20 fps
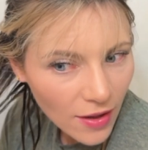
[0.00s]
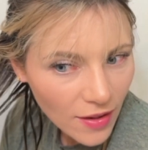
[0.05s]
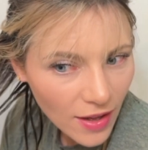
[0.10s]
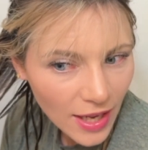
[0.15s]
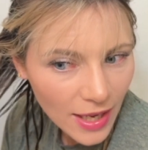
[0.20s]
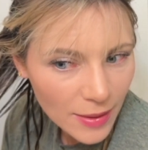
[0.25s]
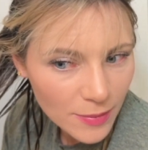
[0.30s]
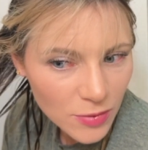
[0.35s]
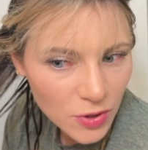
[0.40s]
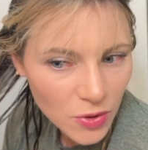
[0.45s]

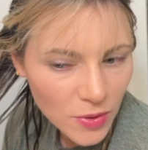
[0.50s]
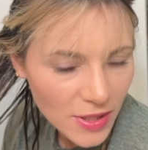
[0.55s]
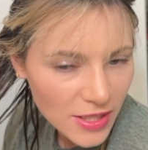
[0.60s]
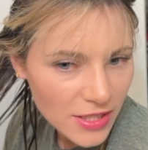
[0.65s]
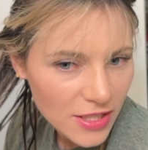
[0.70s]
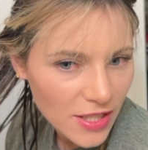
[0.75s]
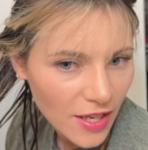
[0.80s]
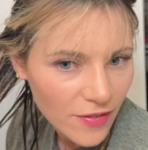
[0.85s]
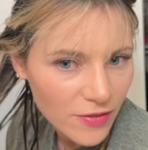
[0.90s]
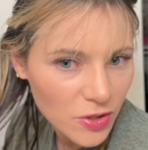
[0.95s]
I'm doing
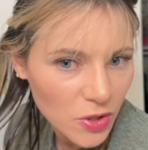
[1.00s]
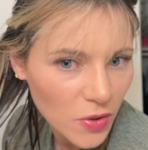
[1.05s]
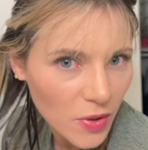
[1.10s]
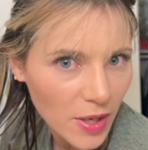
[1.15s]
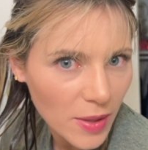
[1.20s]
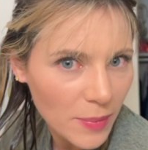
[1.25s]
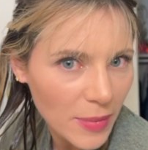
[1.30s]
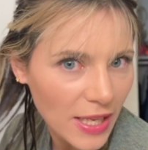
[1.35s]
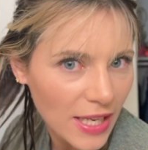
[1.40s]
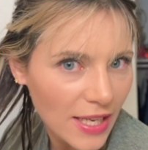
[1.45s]
stuff to
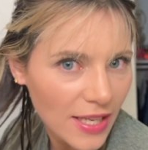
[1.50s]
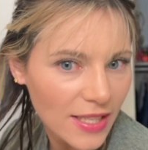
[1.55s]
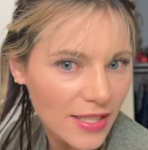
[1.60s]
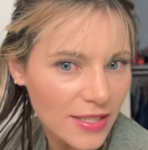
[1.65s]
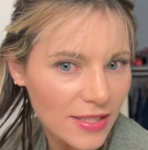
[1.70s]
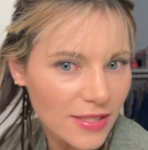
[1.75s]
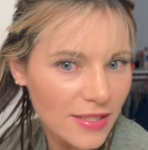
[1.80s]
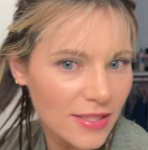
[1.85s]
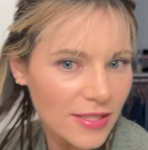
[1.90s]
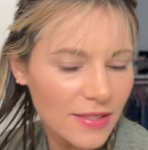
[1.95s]
it,
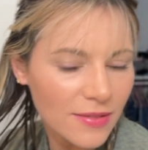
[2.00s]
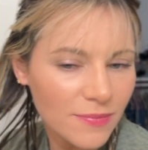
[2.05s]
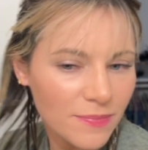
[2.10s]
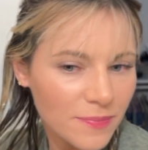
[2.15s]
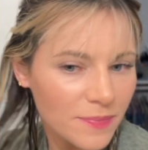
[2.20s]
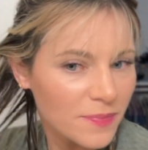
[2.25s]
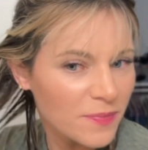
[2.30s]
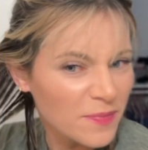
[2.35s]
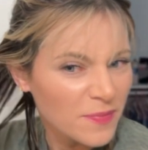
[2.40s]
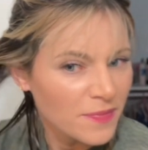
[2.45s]
because
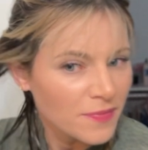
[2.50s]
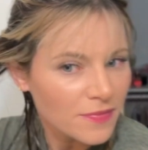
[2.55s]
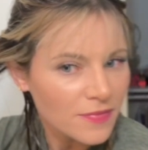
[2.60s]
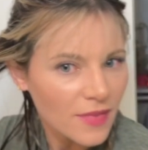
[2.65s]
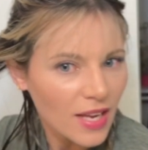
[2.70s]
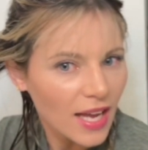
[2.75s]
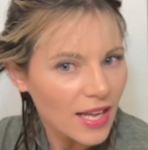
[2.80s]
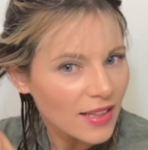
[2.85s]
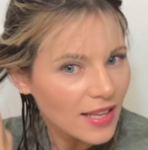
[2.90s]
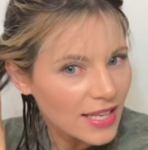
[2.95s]

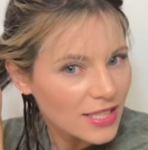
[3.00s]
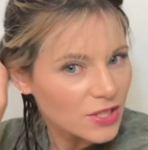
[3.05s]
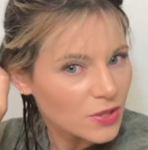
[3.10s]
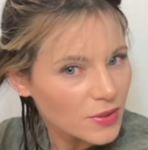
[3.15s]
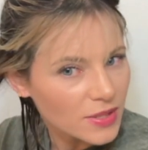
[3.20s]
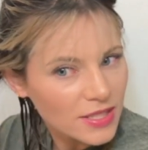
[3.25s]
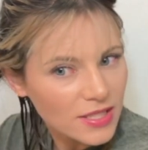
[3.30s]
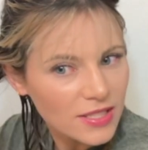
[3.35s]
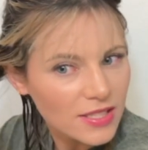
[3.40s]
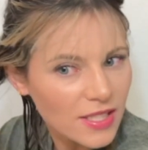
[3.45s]
I like
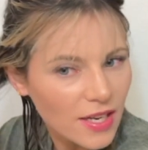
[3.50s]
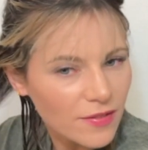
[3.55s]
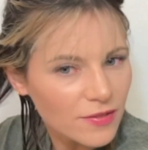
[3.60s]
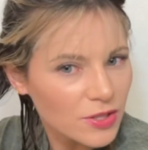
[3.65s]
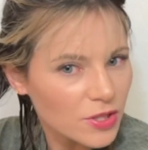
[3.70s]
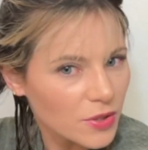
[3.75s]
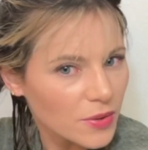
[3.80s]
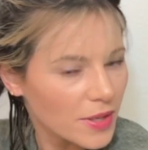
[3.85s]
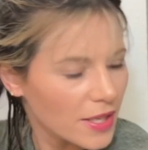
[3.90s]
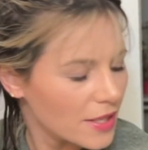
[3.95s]
doing stuff
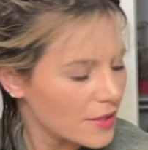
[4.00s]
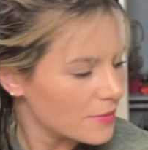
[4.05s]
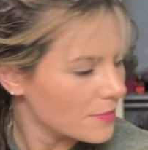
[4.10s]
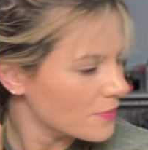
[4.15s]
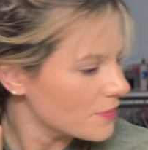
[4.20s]
to it.